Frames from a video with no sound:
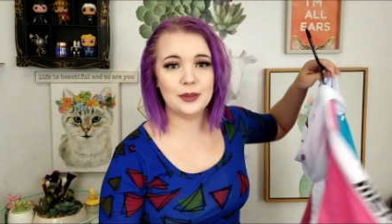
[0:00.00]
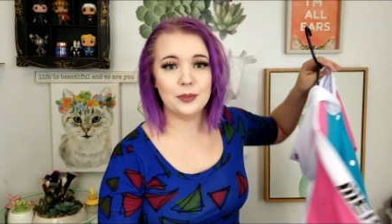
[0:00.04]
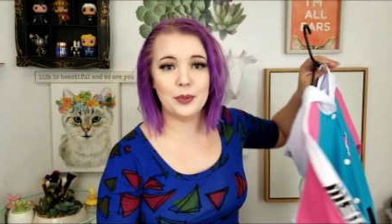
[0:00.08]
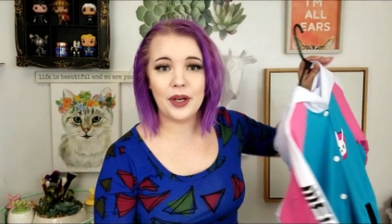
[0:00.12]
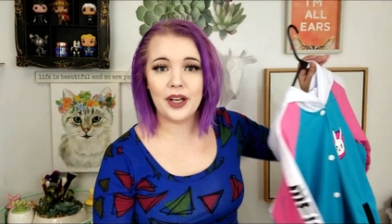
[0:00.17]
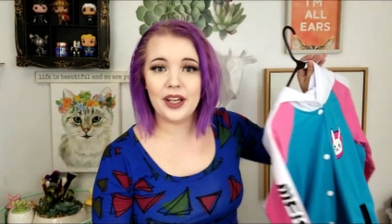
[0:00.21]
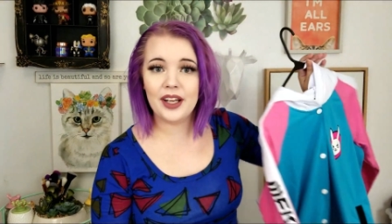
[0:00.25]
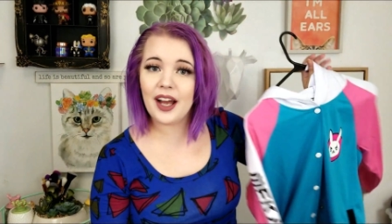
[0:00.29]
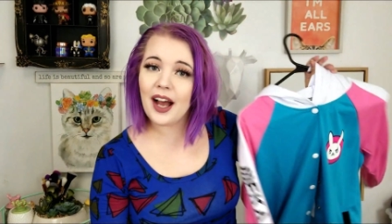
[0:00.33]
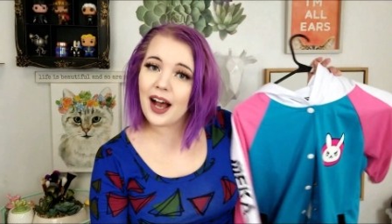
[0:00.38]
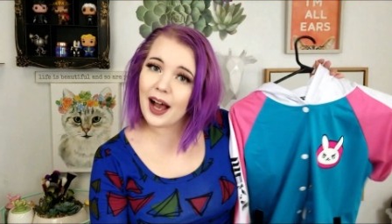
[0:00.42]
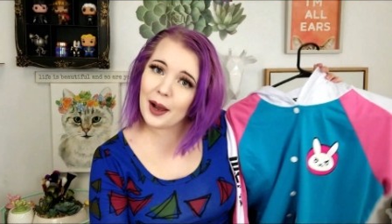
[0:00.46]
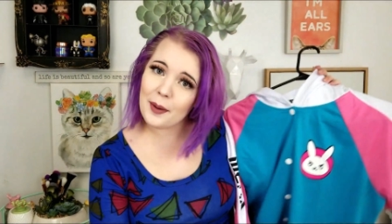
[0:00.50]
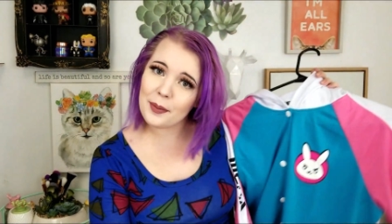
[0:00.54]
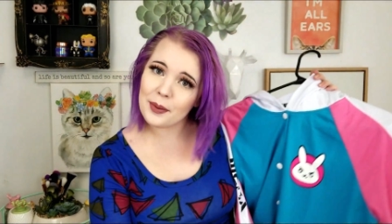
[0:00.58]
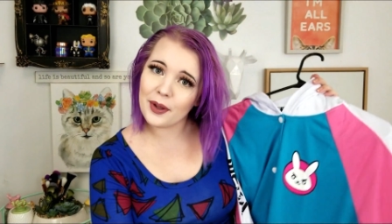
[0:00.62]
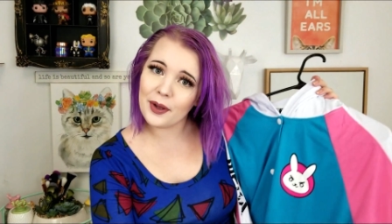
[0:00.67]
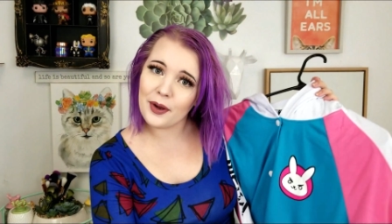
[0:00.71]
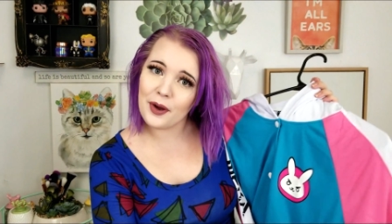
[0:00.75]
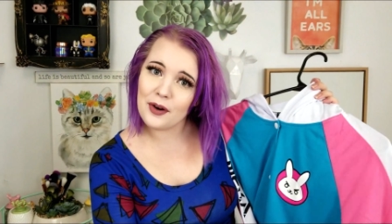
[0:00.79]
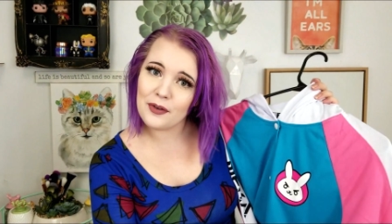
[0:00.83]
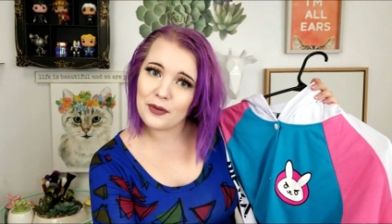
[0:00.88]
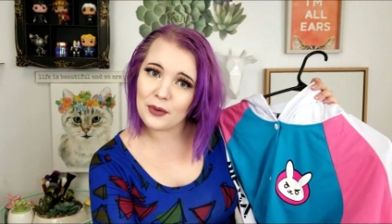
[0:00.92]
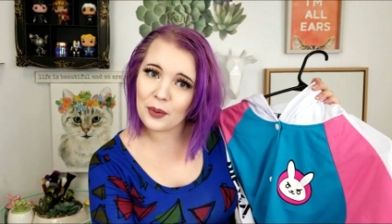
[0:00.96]
but I
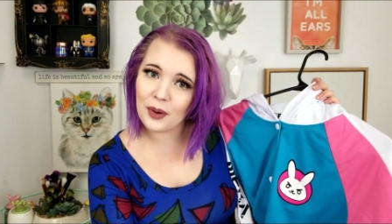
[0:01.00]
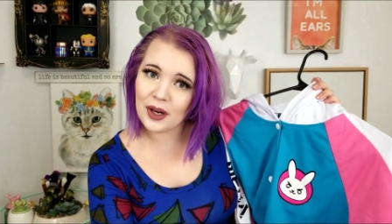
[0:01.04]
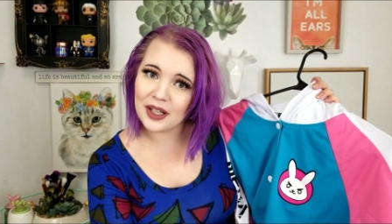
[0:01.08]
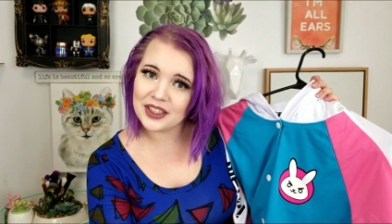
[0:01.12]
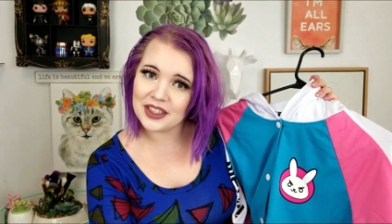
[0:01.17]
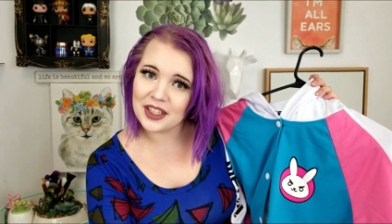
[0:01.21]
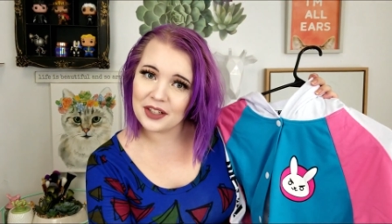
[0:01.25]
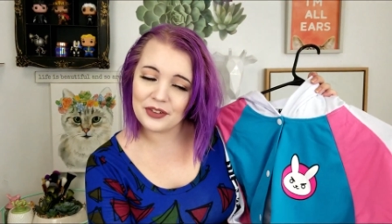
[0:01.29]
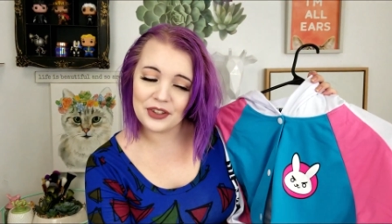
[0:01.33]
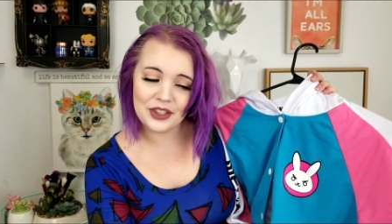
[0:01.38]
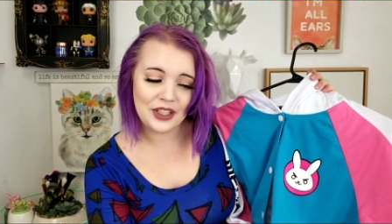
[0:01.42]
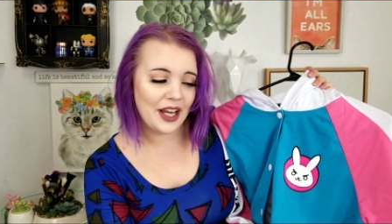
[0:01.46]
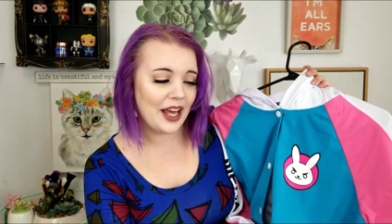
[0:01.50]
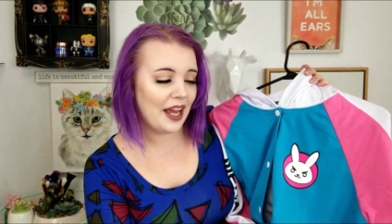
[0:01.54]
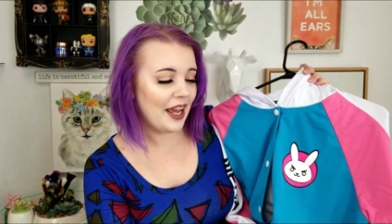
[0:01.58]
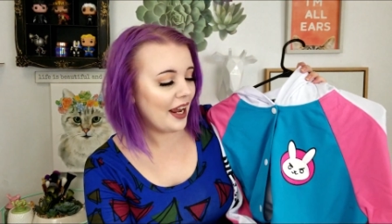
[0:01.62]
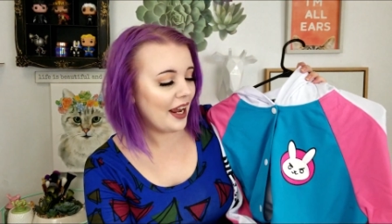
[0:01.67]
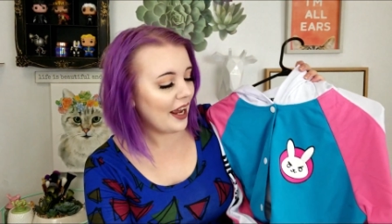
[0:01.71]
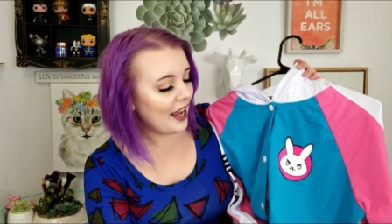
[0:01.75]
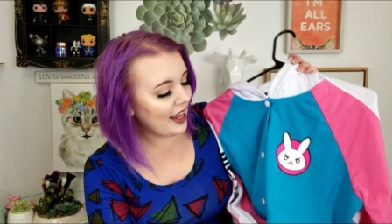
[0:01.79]
play Overwatch every day.